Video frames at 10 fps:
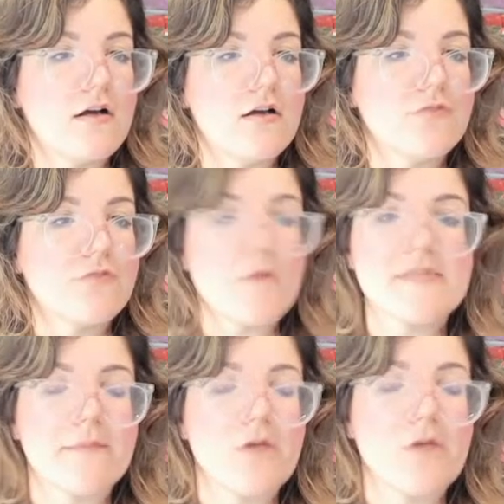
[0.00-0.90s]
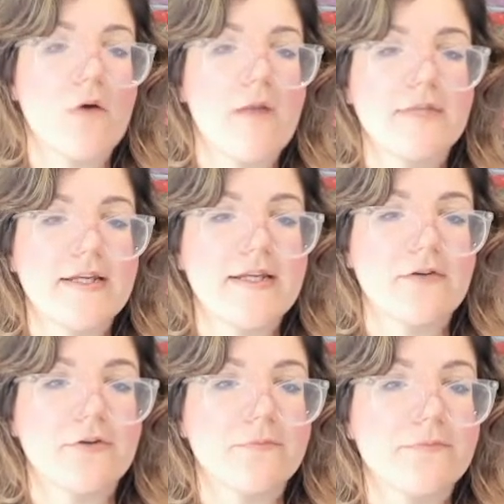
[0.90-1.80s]
Rumstep. No, I'm gonna kill
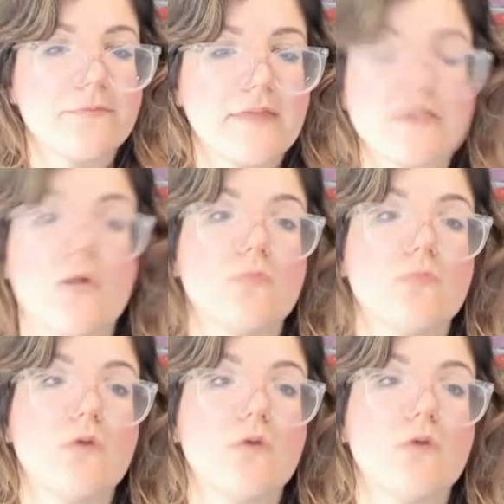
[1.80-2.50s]
you. No.